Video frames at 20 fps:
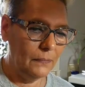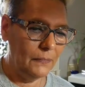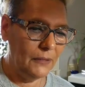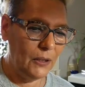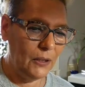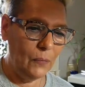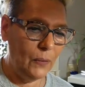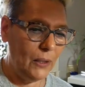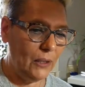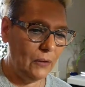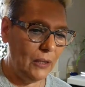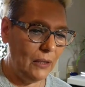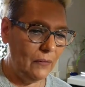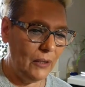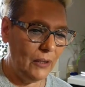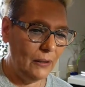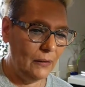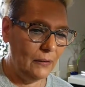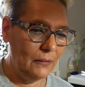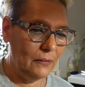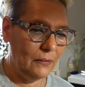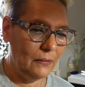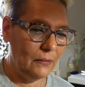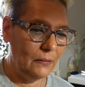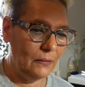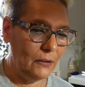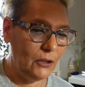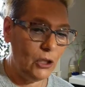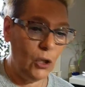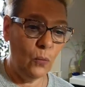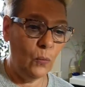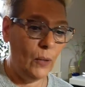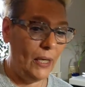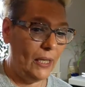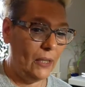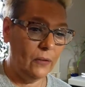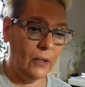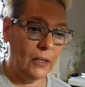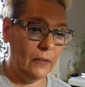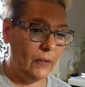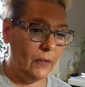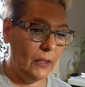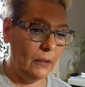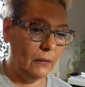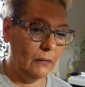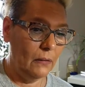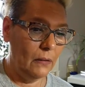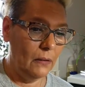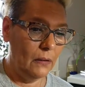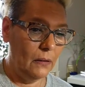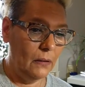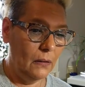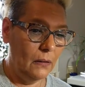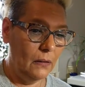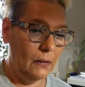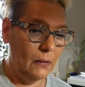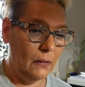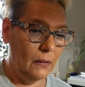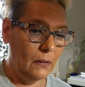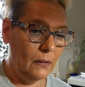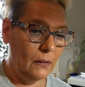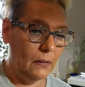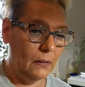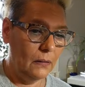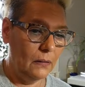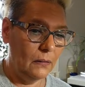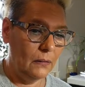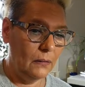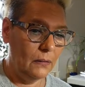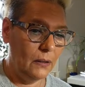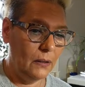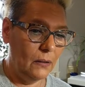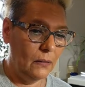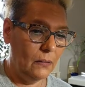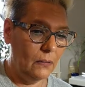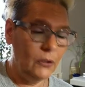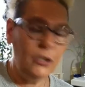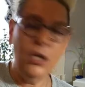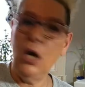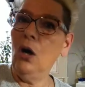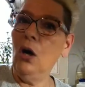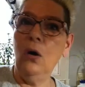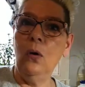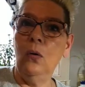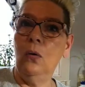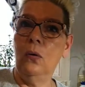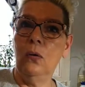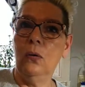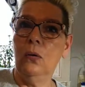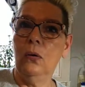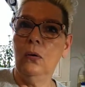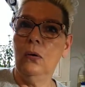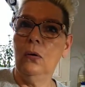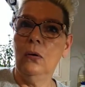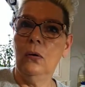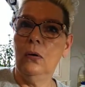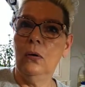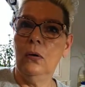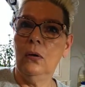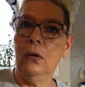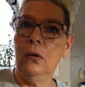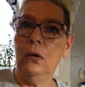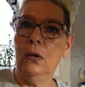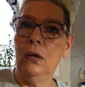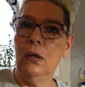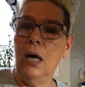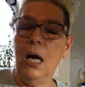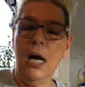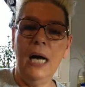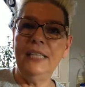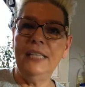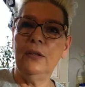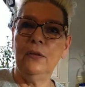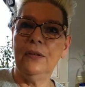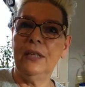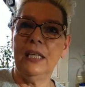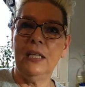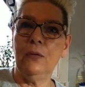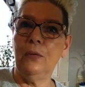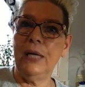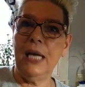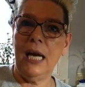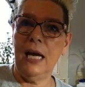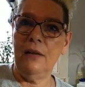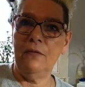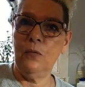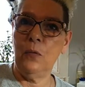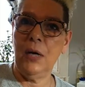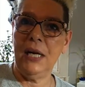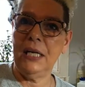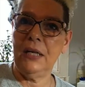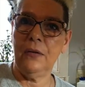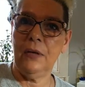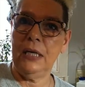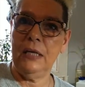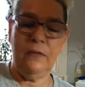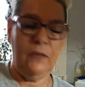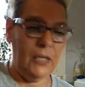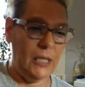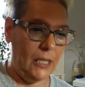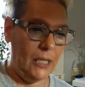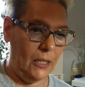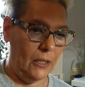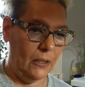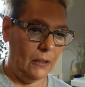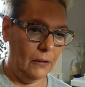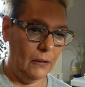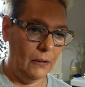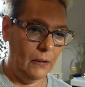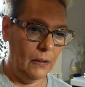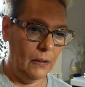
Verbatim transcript: No white gravy? No white gravy. No. No! I don't think we have white gravy here.